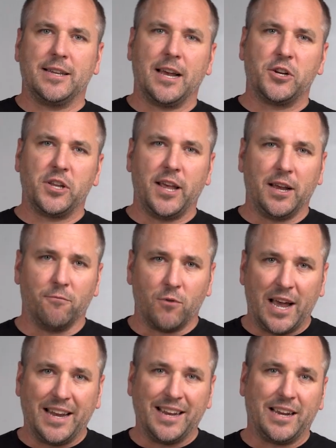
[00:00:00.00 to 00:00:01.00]
is actually a
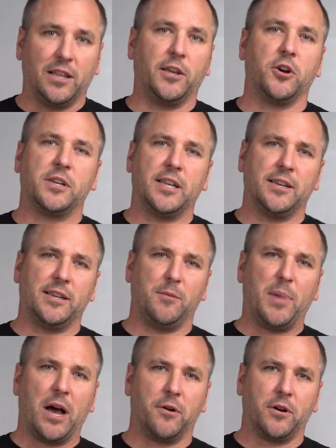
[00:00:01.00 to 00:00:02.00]
red clear tinted
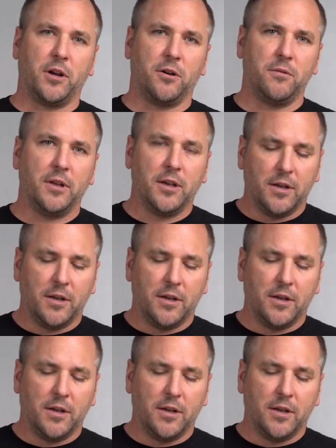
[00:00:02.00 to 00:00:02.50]
powder coat.